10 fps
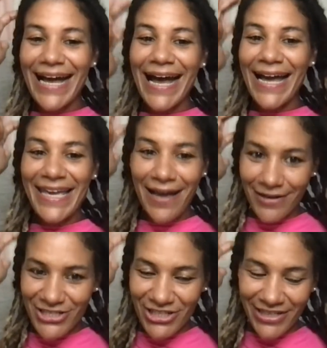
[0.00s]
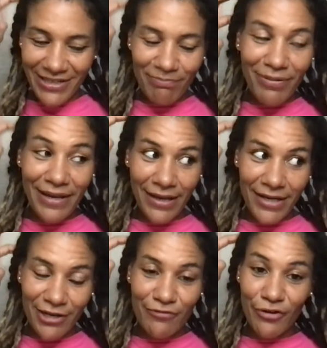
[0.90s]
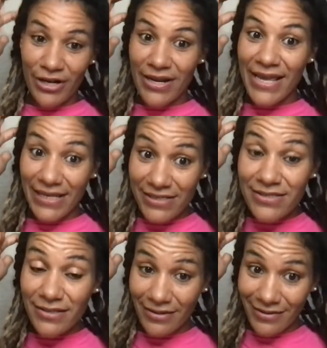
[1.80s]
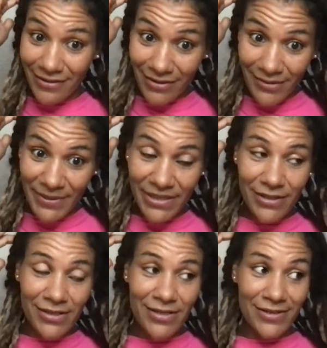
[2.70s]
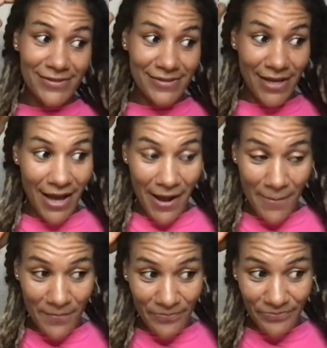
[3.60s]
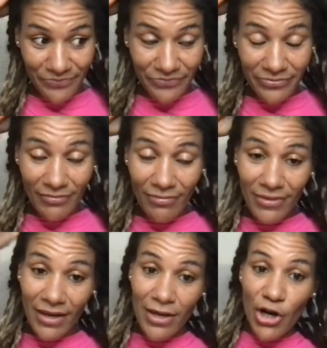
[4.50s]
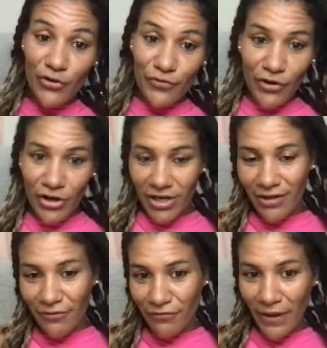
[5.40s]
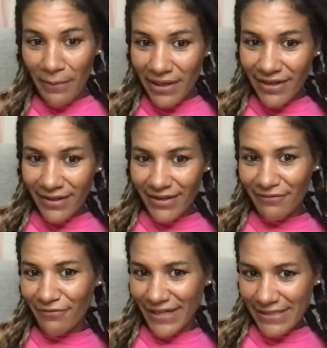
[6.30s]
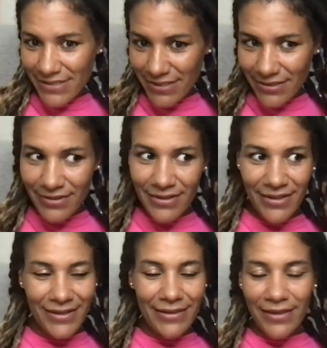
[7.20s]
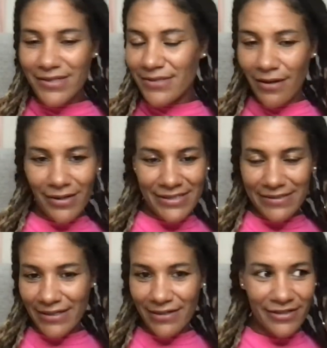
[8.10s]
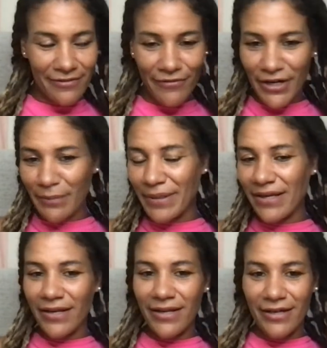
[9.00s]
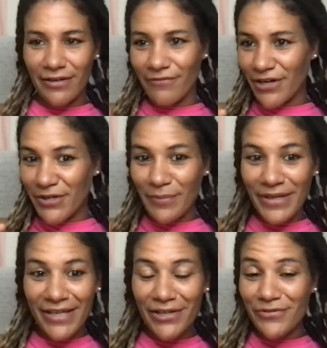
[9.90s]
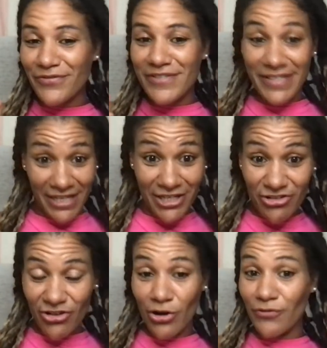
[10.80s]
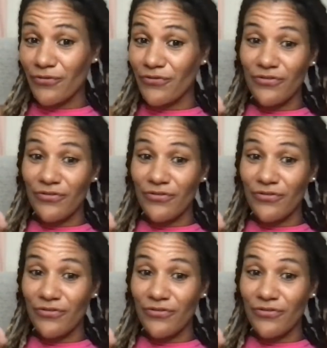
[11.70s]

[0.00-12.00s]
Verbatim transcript: I actually planning for next year because um, for a family event, things are still in the very beginning and the very beginning of stage of